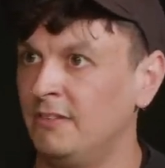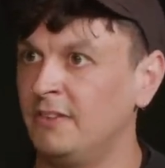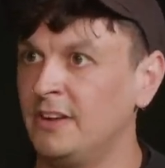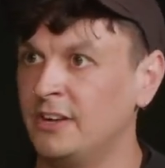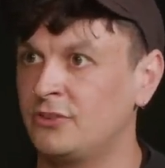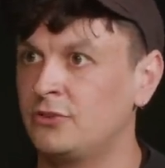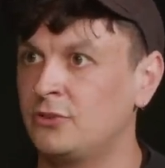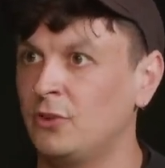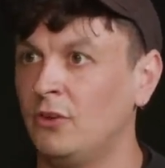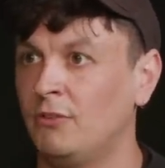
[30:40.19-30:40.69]

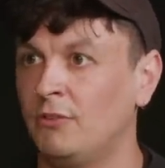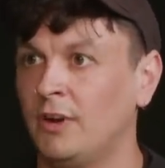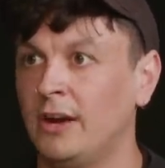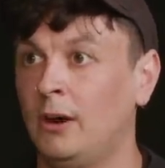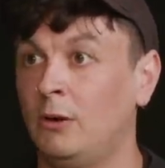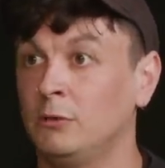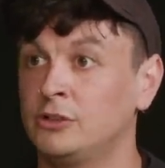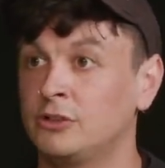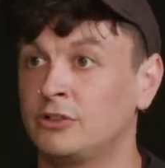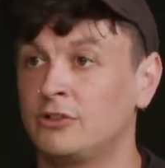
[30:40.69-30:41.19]
this sort of like,
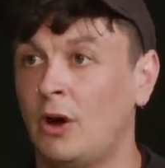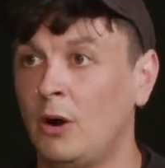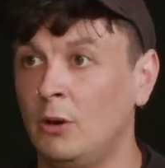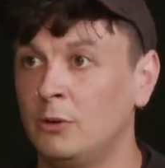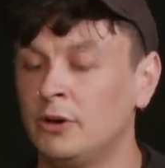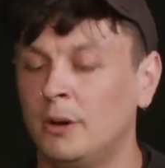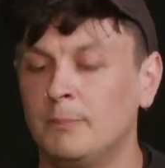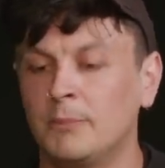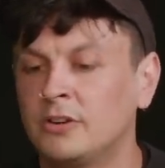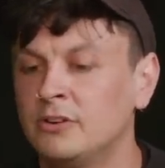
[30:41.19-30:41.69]
oh, just
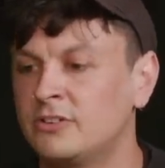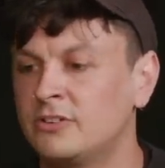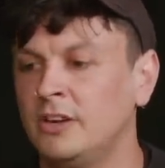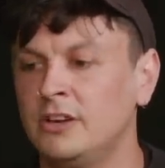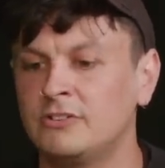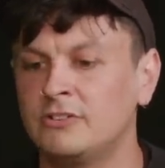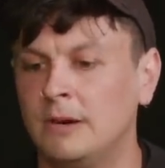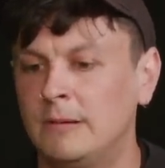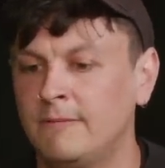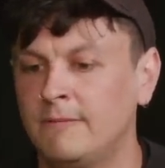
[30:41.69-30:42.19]
hold on, because
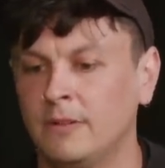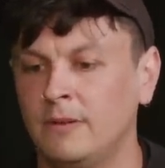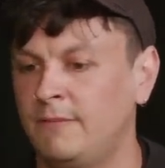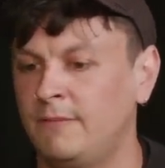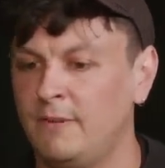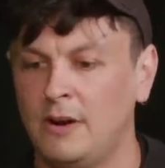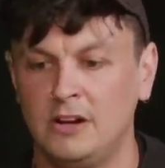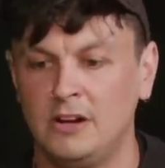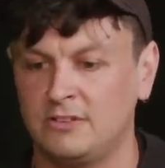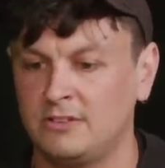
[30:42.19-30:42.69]
Keir Starmer for the
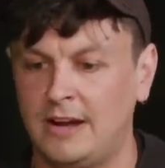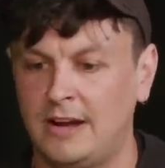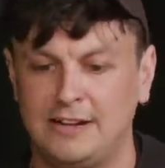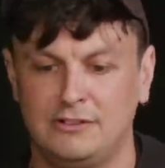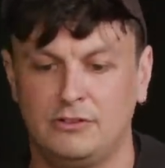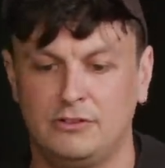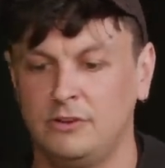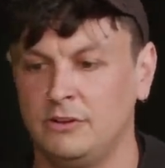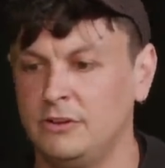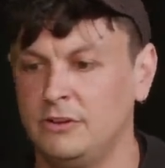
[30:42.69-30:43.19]
first
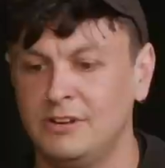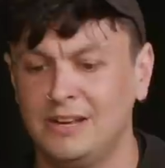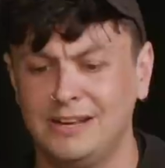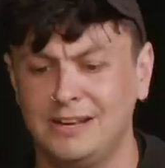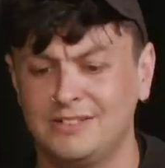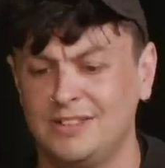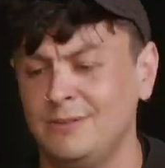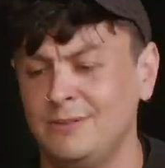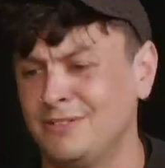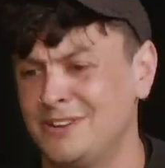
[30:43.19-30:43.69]
like two
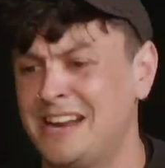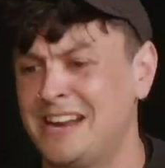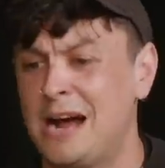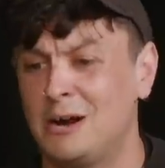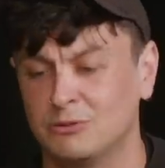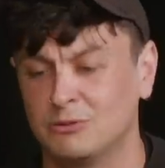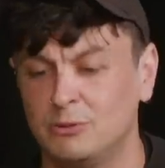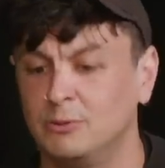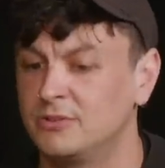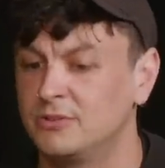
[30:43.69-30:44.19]
years, even
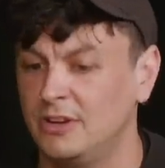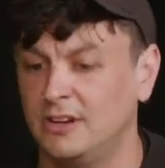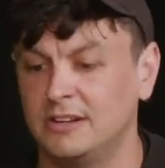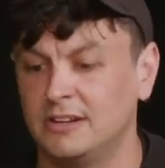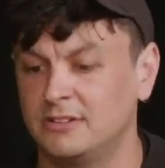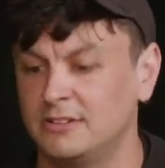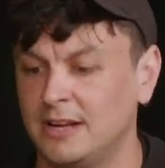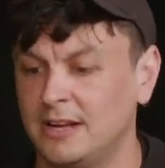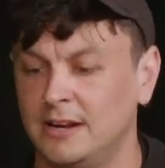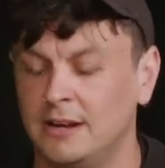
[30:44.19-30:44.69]
now to a certain
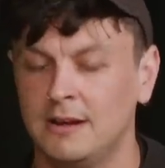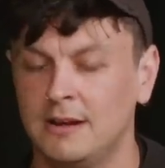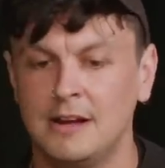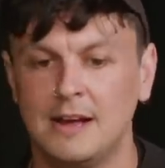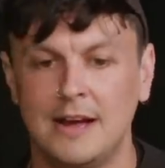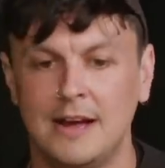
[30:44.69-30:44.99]
extent,